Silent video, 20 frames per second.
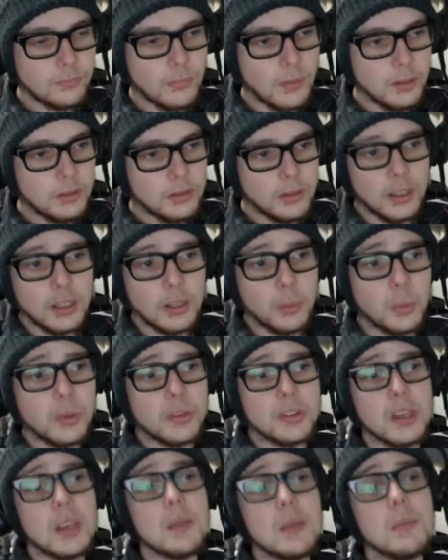
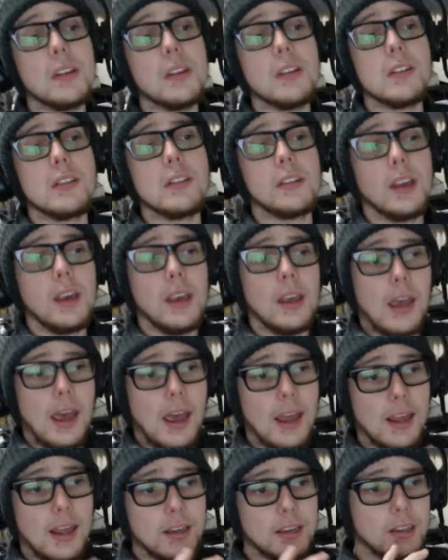demons,
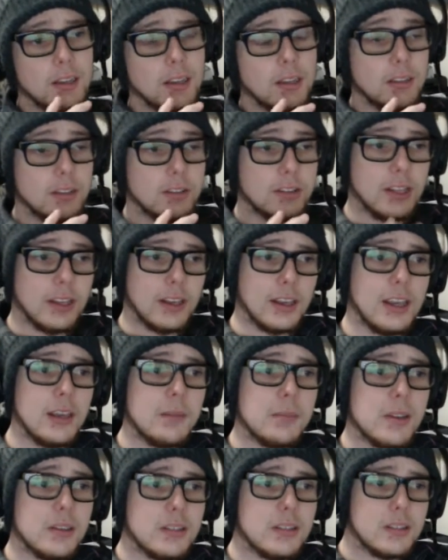and to
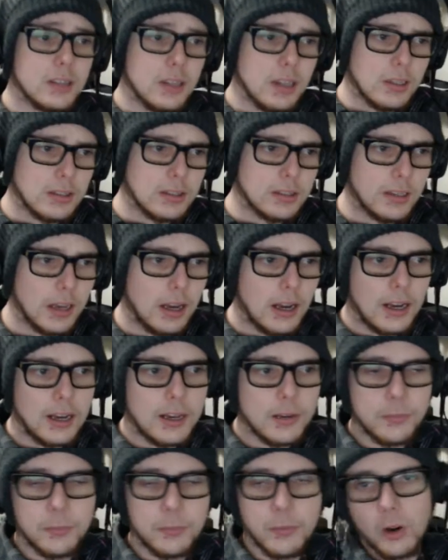him it's an
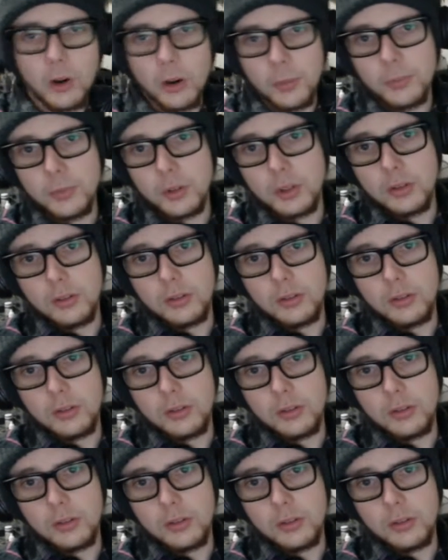art form